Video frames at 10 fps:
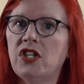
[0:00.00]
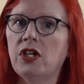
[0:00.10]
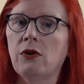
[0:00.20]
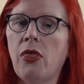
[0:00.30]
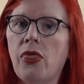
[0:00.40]

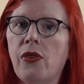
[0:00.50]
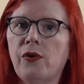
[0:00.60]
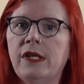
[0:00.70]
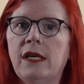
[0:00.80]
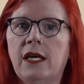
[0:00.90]
year
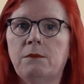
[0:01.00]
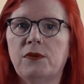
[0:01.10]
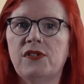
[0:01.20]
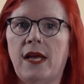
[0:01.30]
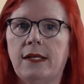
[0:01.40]

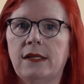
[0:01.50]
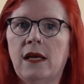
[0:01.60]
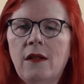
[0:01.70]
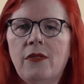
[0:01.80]
39%.